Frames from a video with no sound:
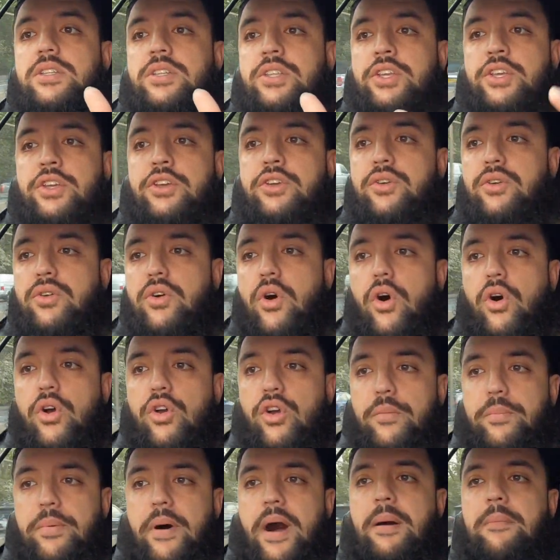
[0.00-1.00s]
new
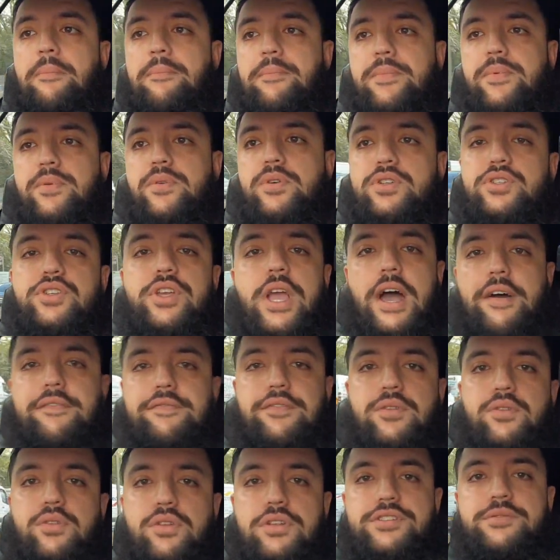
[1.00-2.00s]
oil pump, because you
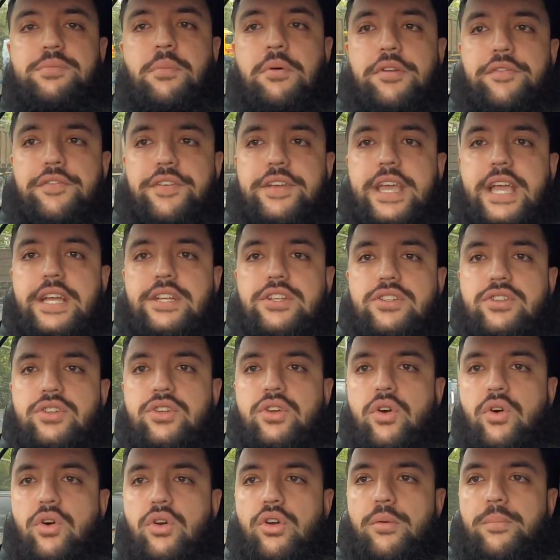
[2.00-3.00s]
have to do this modification,
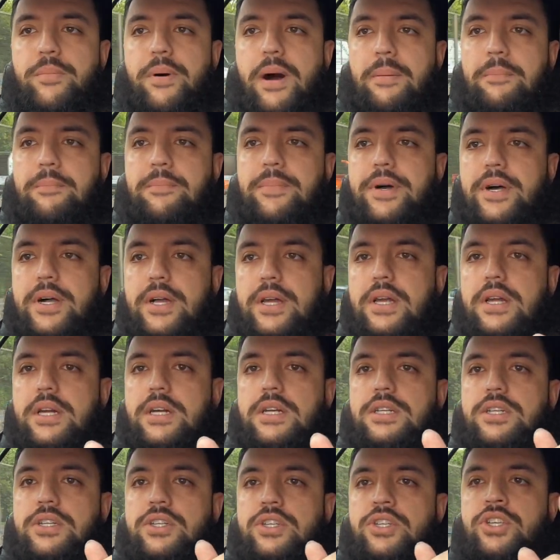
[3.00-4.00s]
new oil pump,
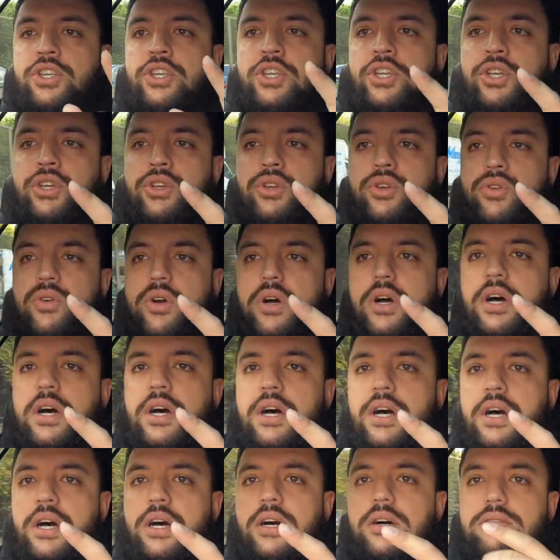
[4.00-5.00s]
new
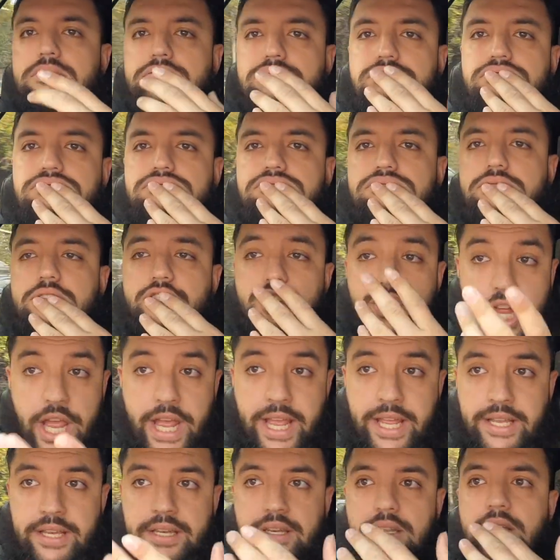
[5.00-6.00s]

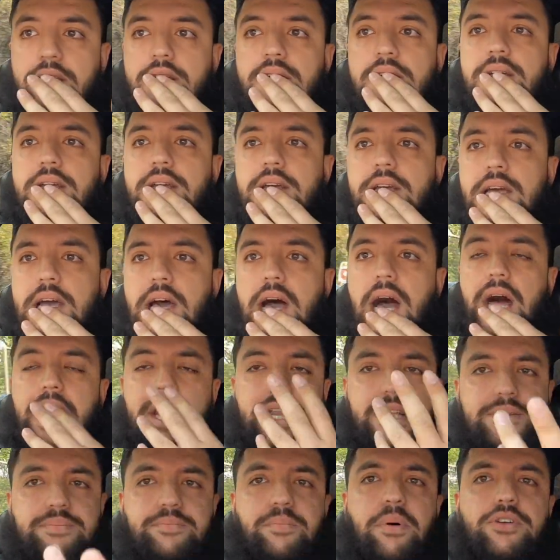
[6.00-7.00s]
chain,
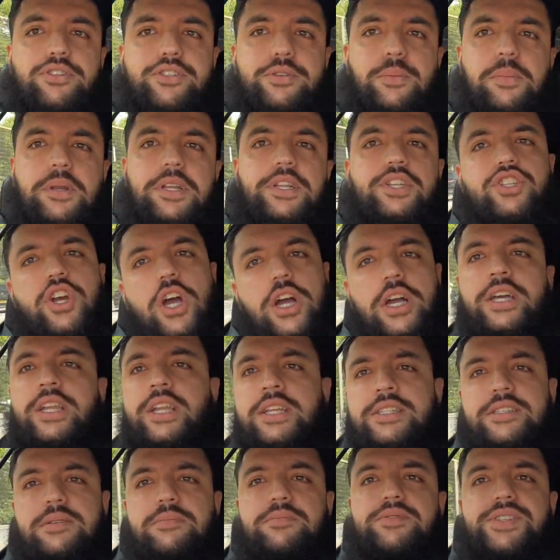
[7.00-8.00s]
and there's possibly
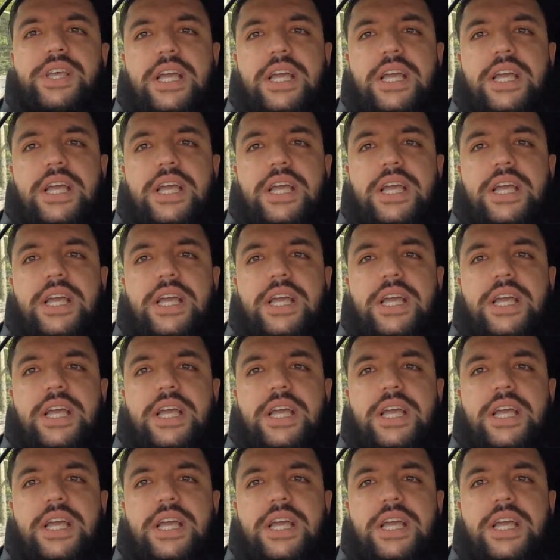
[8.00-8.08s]
chucking in some